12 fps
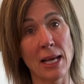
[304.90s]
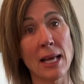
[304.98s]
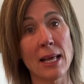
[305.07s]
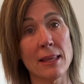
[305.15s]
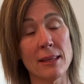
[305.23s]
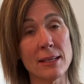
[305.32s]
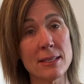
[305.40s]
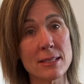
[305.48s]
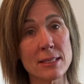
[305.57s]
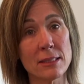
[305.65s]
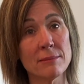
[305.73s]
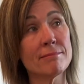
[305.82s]

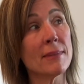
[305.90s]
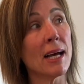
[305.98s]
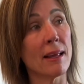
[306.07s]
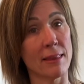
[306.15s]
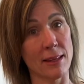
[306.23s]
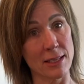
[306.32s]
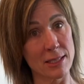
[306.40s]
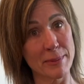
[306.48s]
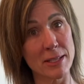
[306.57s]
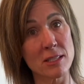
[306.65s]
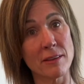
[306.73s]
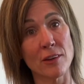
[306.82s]
This at the
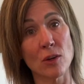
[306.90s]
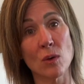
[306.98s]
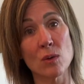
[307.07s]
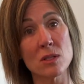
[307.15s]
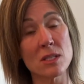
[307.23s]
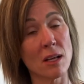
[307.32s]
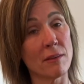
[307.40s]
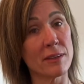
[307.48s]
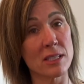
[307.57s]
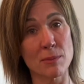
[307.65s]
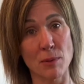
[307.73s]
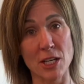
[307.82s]
expense of your own self
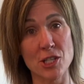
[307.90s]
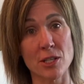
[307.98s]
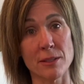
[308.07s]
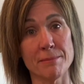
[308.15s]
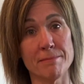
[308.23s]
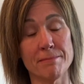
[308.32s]
expression.